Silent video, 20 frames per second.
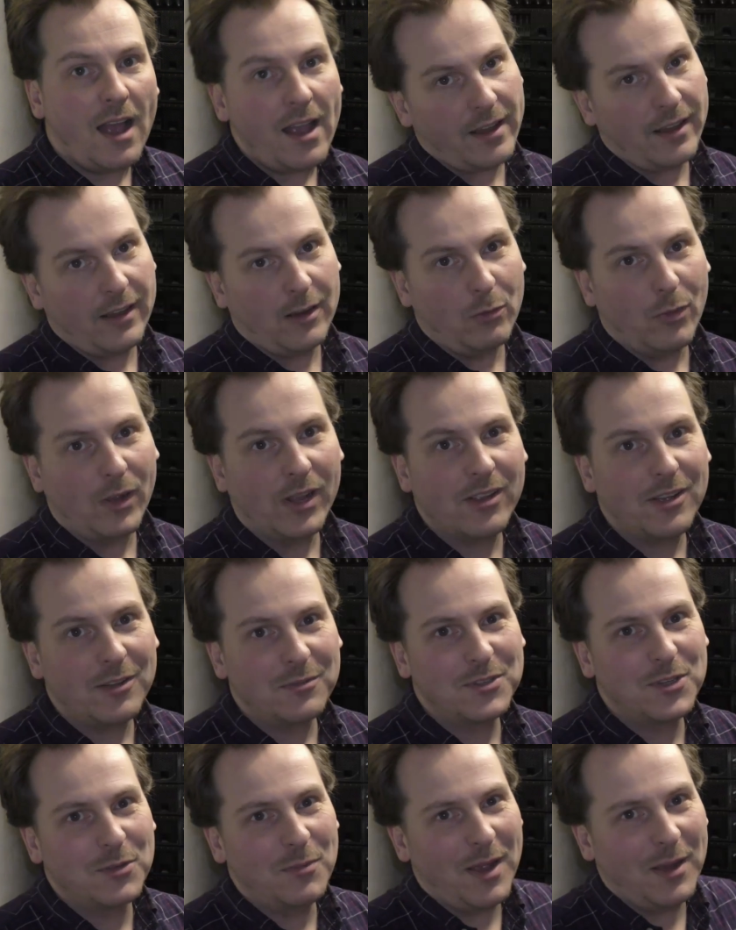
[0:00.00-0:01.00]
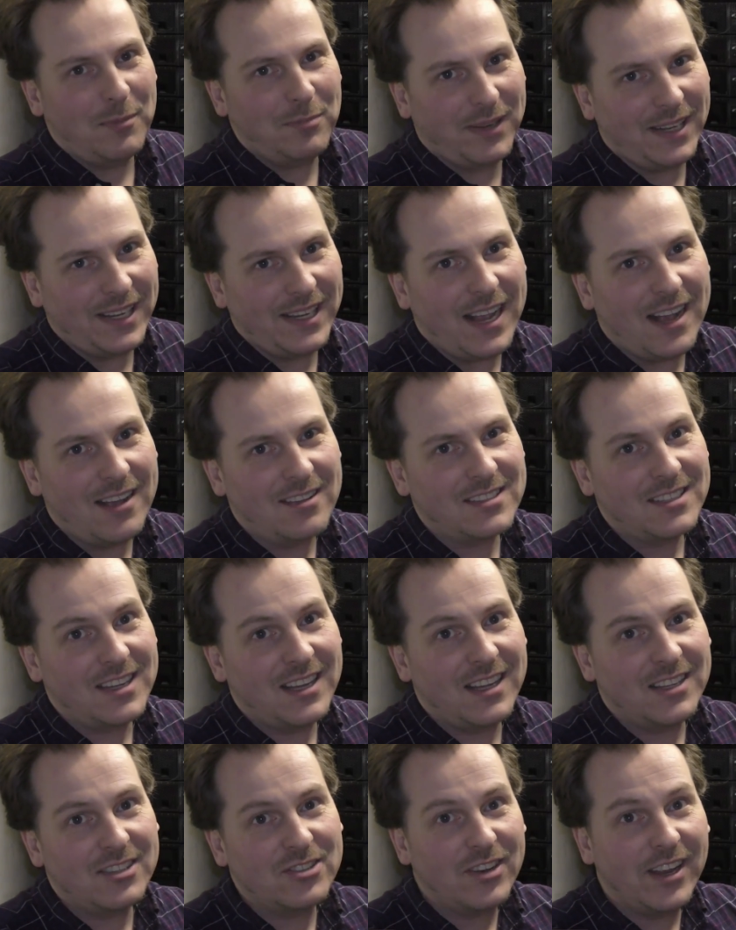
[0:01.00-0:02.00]
and welcome to my playhouse,
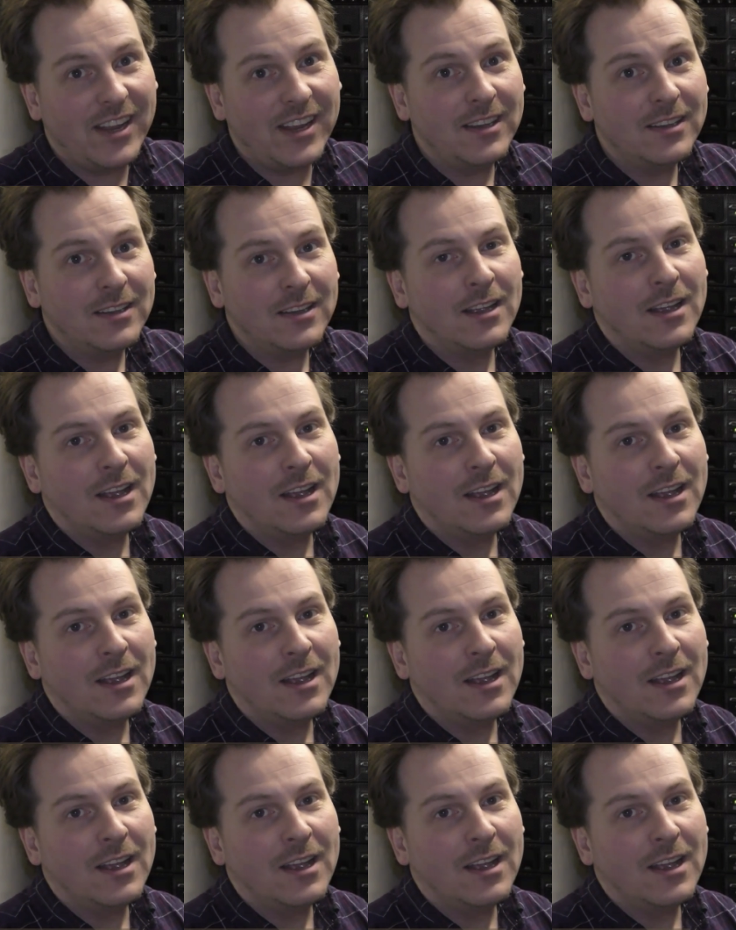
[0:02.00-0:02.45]
and today